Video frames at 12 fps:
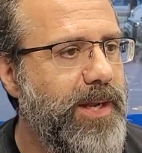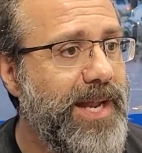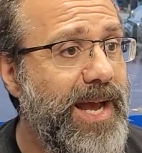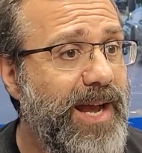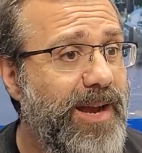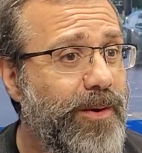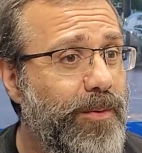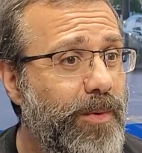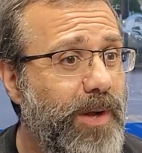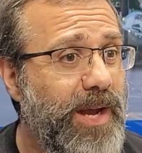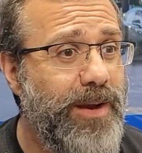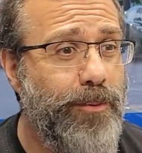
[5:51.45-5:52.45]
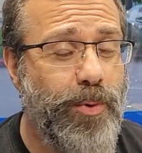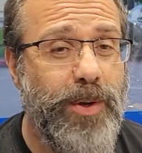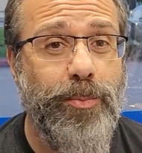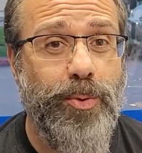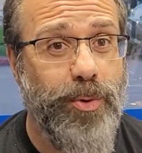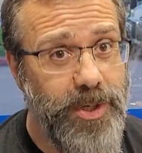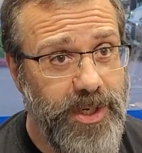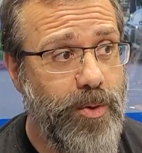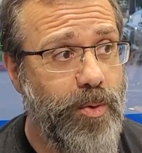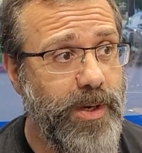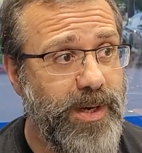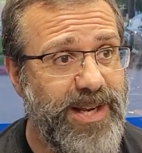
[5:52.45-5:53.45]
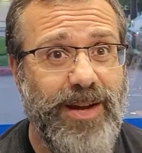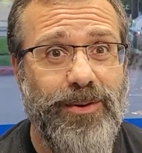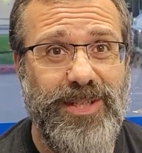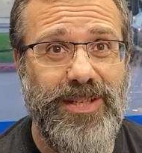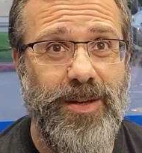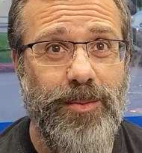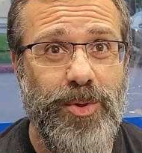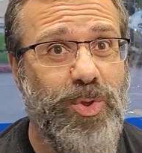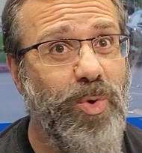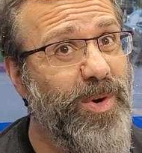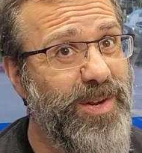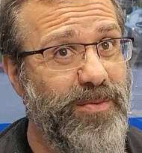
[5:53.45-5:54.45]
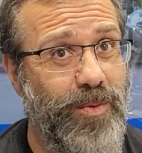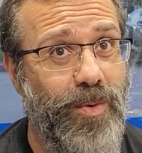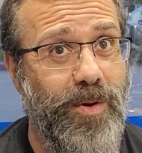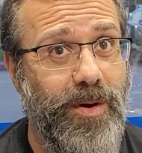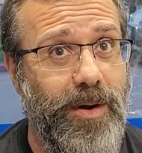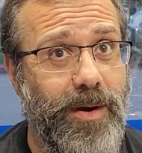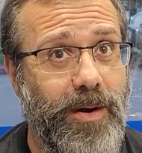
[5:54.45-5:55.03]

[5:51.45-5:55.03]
and I went pretty quick, and I was like number 24